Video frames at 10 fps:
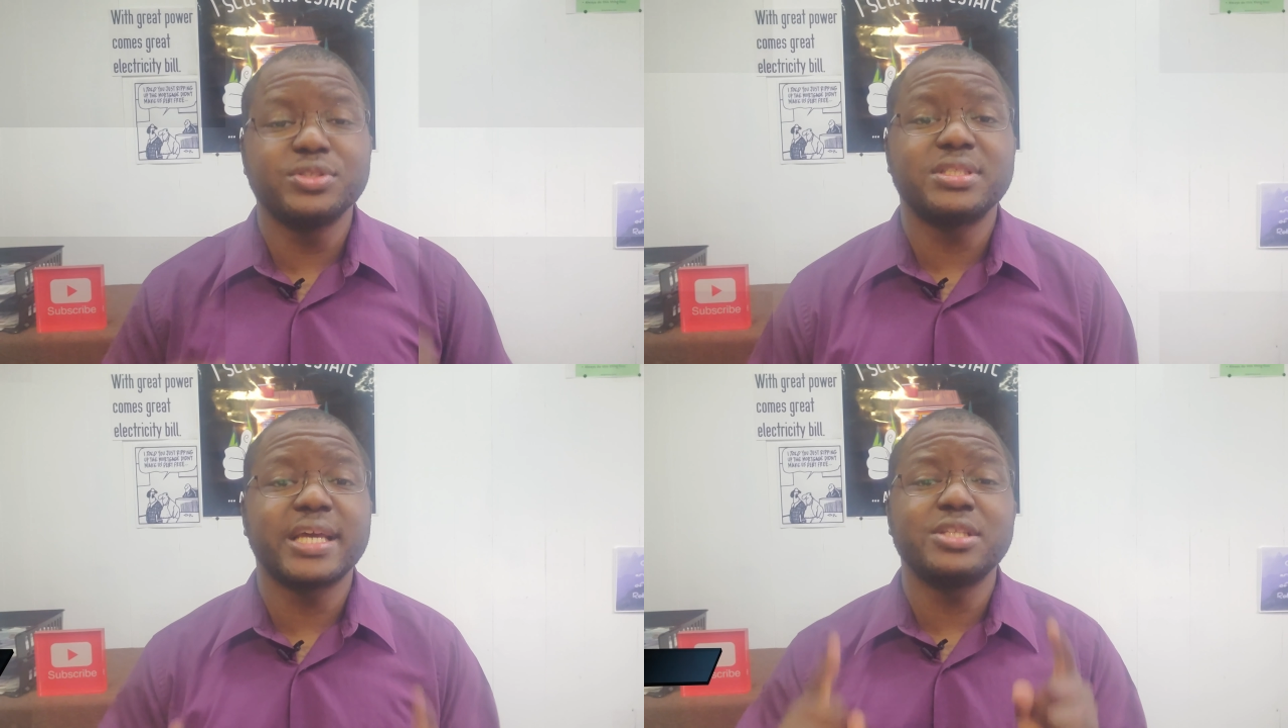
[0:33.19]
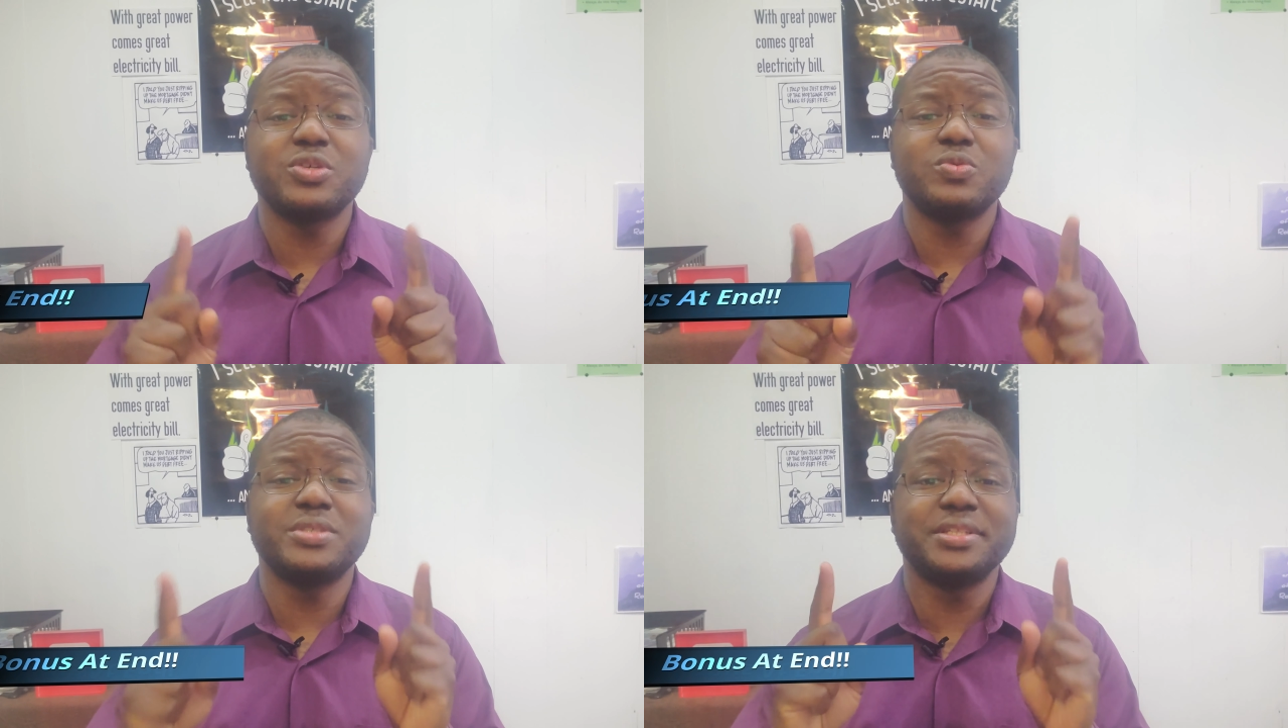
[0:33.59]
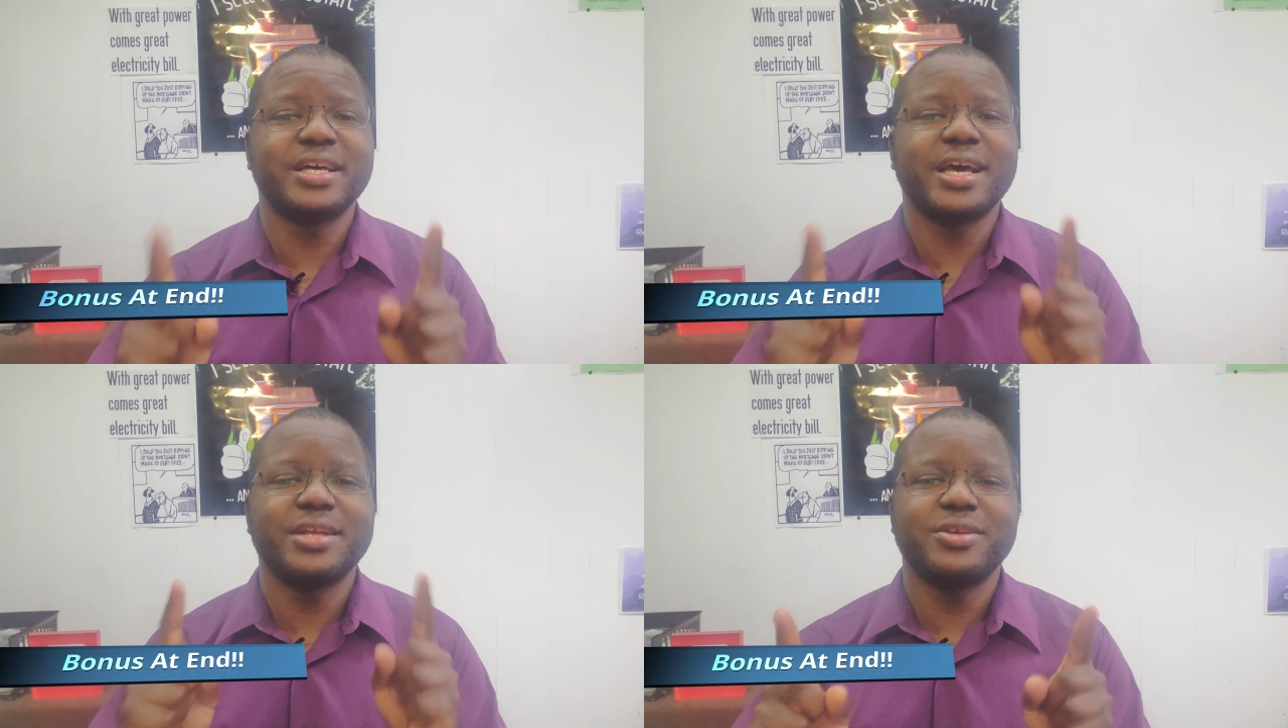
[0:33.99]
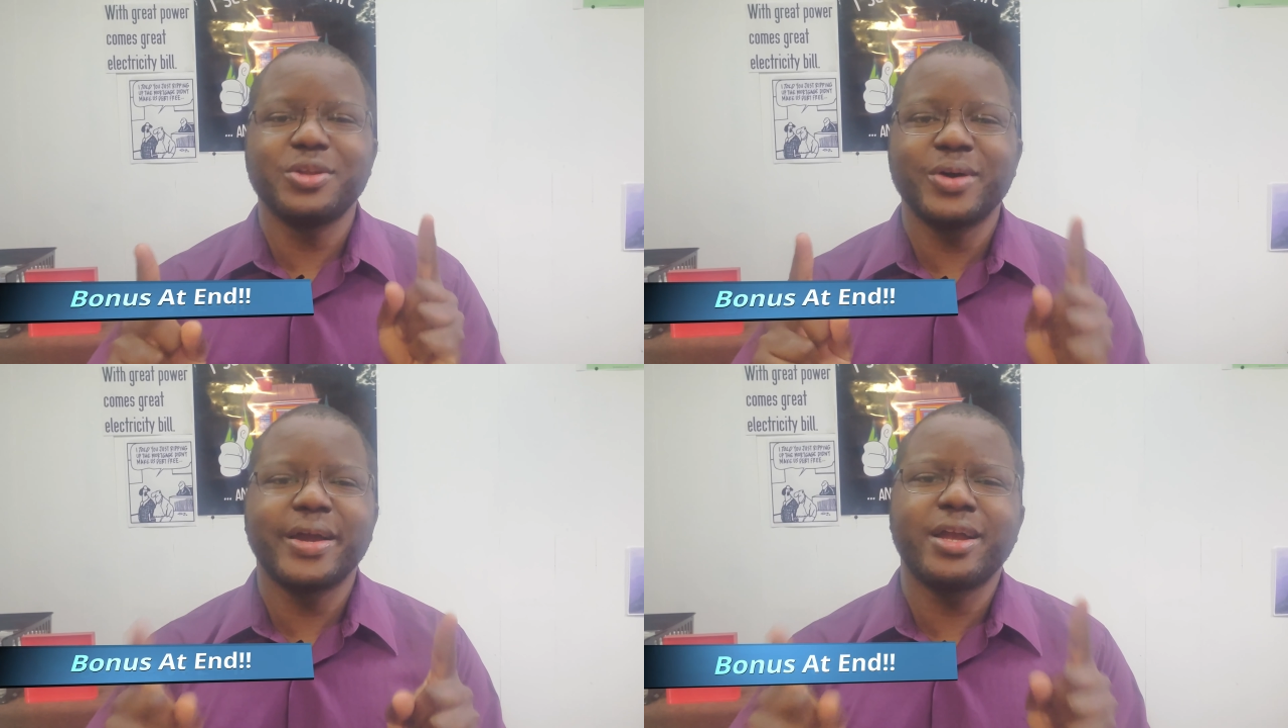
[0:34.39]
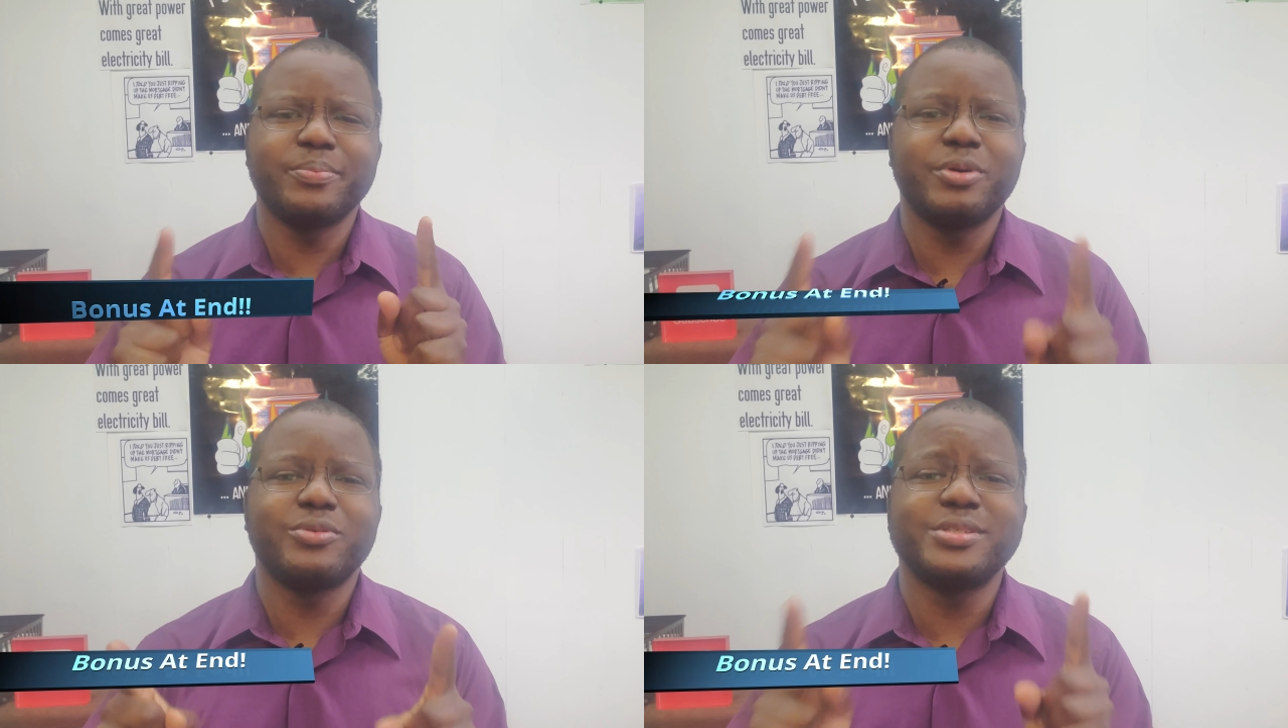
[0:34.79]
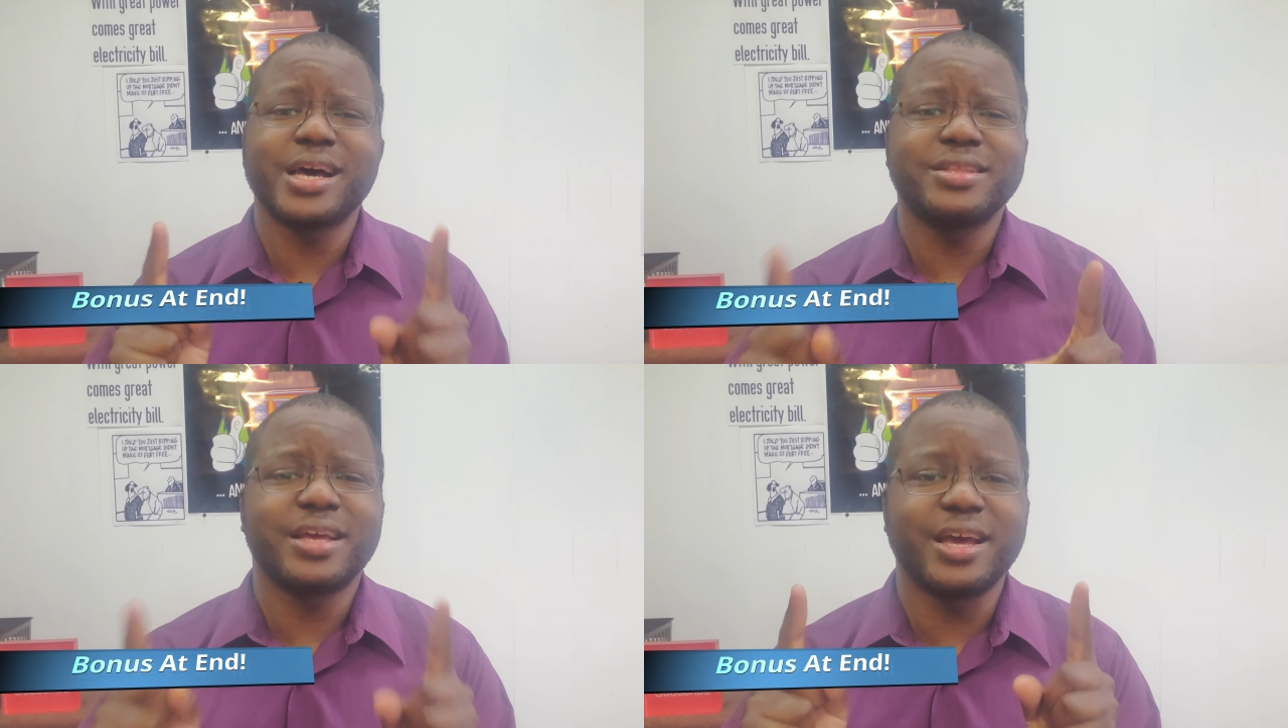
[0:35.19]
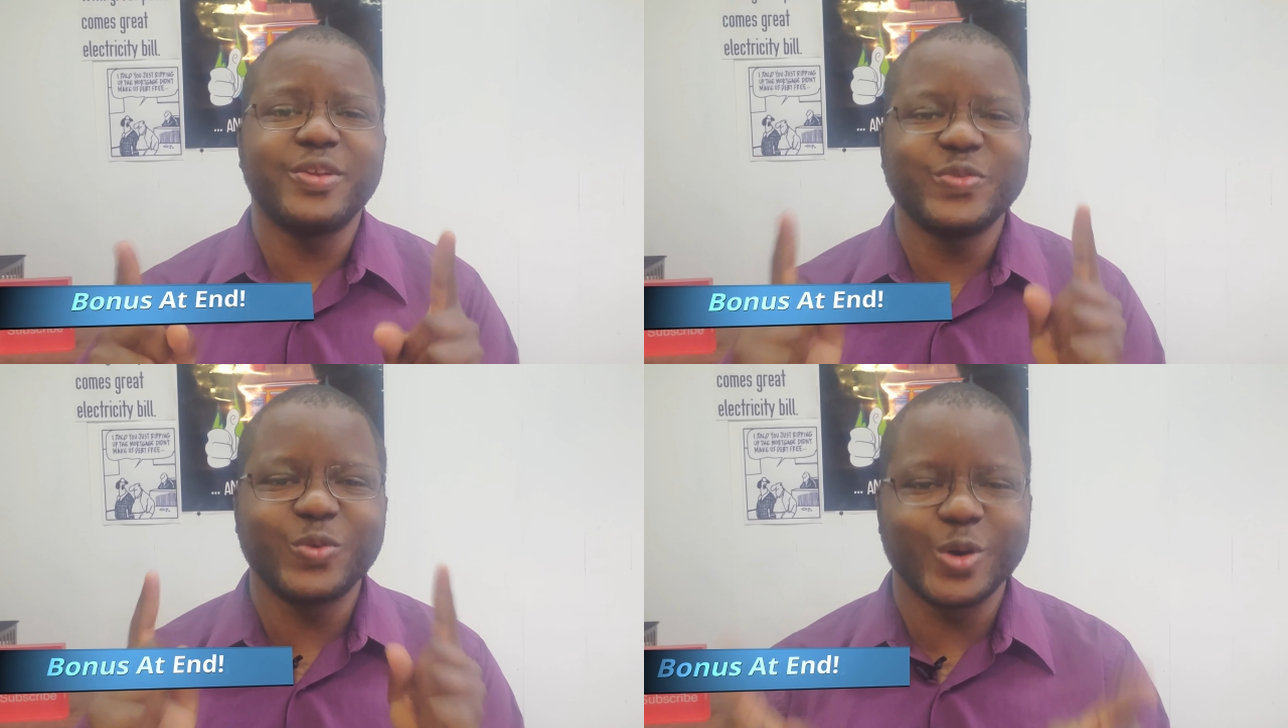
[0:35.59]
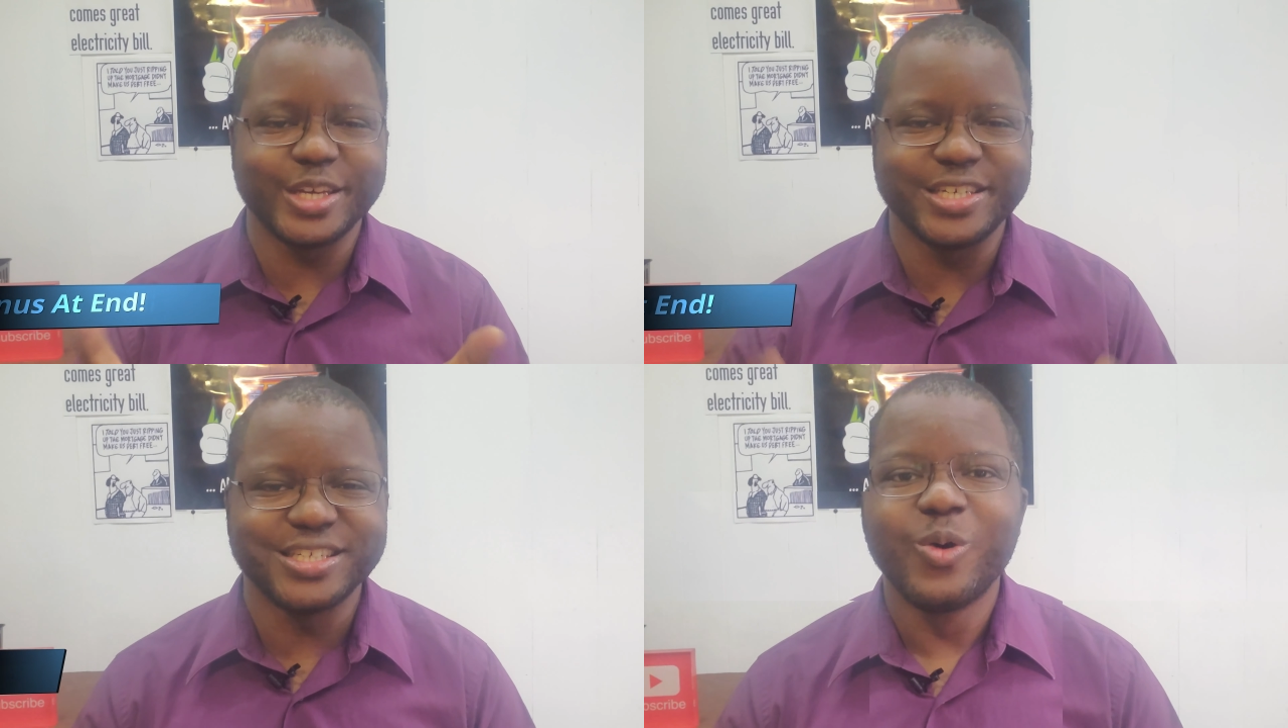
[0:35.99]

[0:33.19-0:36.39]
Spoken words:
Stay tuned to the end. You know I got a bonus at the end for you.